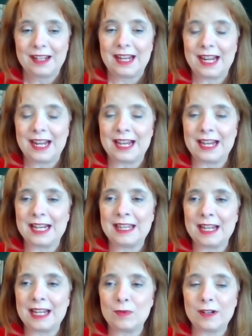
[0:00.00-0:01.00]
and
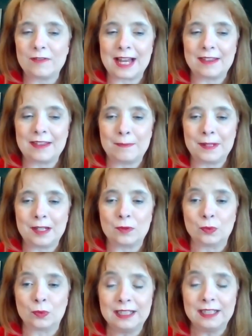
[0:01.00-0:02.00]
then we've got the big
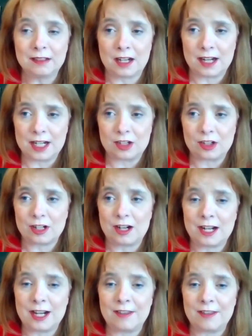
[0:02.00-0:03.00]
relaunch
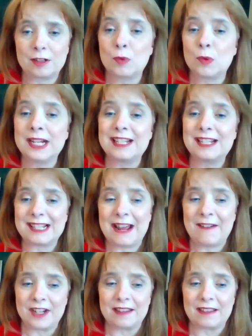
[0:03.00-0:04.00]
on the
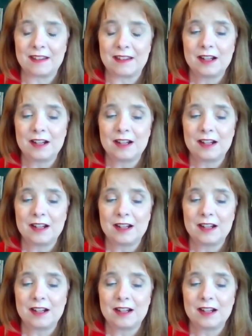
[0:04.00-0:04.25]
27th.